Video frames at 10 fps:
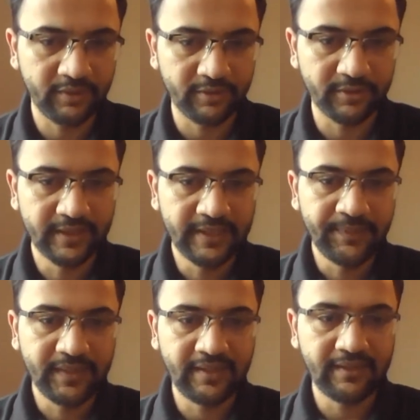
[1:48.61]
So
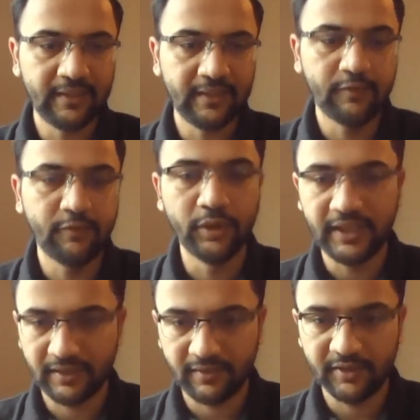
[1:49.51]
it's like a 4D
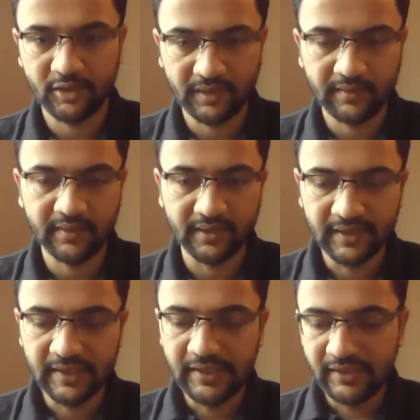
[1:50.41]
reconstruction of that scene.
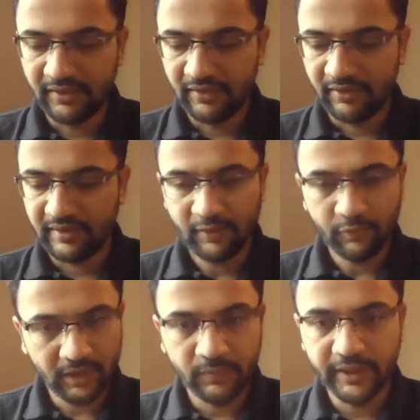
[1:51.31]
That's
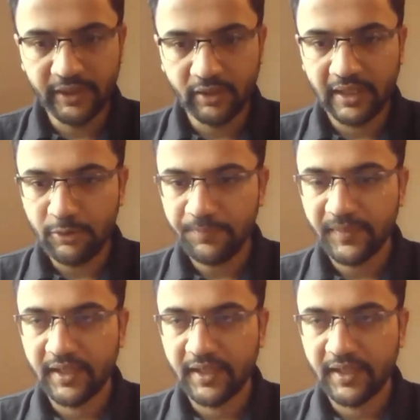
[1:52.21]
what I'm working on now.